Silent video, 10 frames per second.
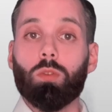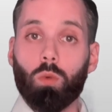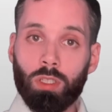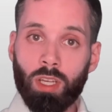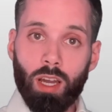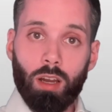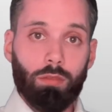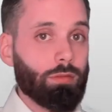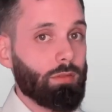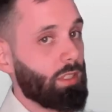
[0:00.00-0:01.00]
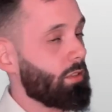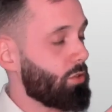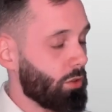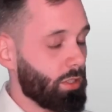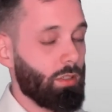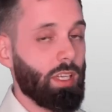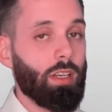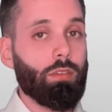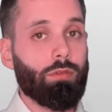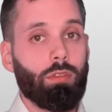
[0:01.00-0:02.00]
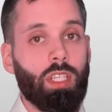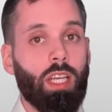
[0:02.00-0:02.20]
one half, enjoy your life,